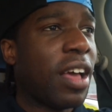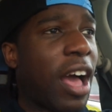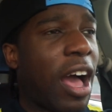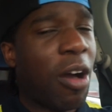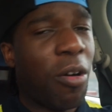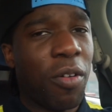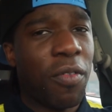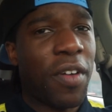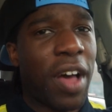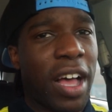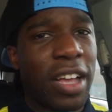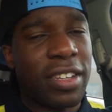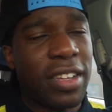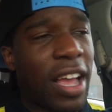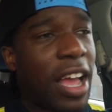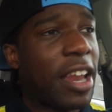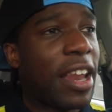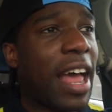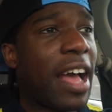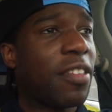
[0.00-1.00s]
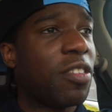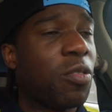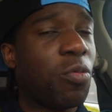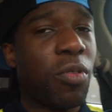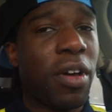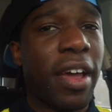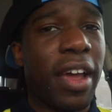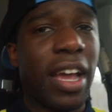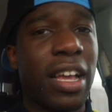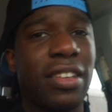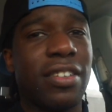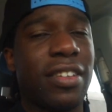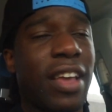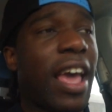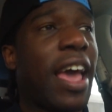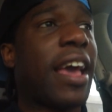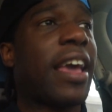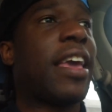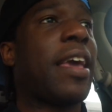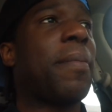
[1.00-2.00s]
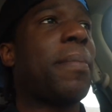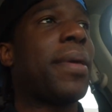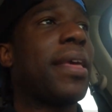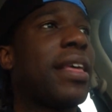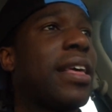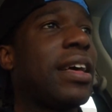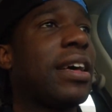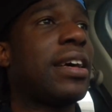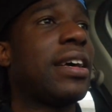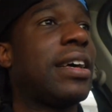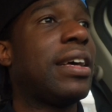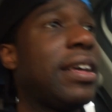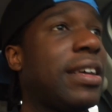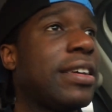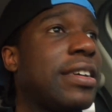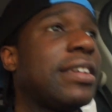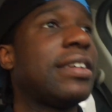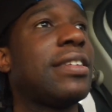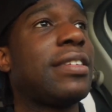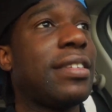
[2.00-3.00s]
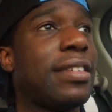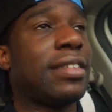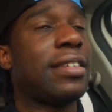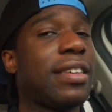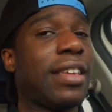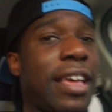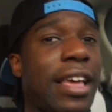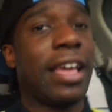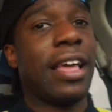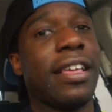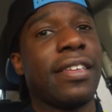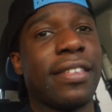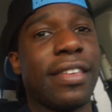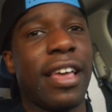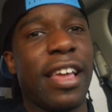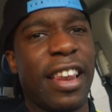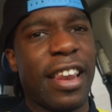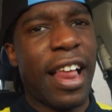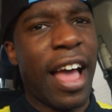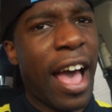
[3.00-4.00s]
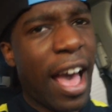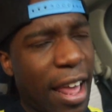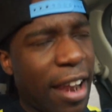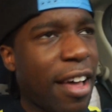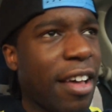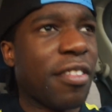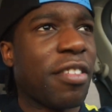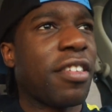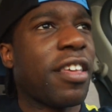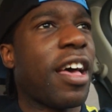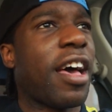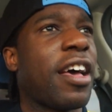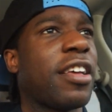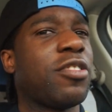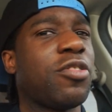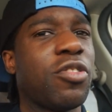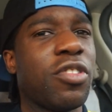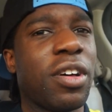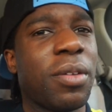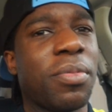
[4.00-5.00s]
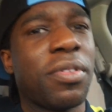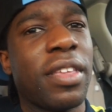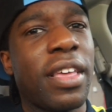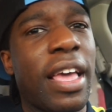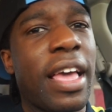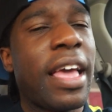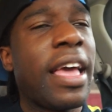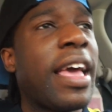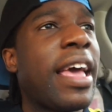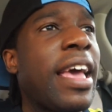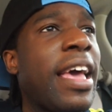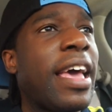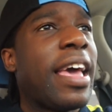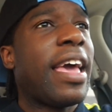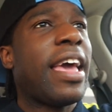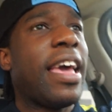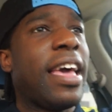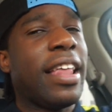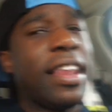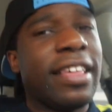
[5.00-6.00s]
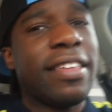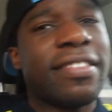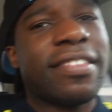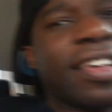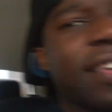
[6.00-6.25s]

I advise y'all not to wear a jacket because it's getting hot outside, you know what I'm saying? And at least